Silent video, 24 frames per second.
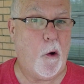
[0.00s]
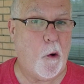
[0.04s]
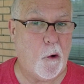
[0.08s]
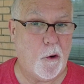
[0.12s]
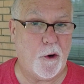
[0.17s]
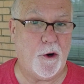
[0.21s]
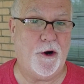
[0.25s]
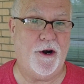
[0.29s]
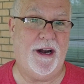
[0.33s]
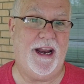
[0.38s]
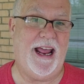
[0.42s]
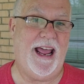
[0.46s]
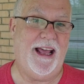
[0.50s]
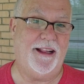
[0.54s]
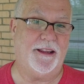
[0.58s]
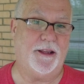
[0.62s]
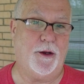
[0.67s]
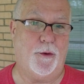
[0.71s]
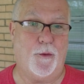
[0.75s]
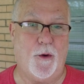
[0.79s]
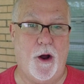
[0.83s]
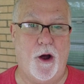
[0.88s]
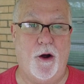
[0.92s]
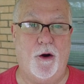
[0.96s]
ordered at
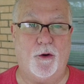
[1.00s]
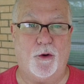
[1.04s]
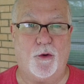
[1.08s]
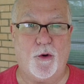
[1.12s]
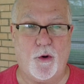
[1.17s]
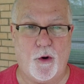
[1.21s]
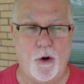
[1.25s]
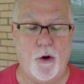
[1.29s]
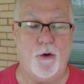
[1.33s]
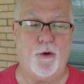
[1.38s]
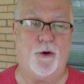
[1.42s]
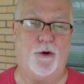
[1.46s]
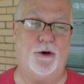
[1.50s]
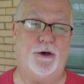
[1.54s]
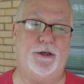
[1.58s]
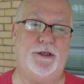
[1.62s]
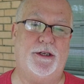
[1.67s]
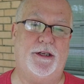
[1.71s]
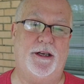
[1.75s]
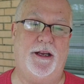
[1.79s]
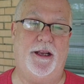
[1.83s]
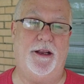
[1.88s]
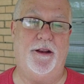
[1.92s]
the wrong Kroger's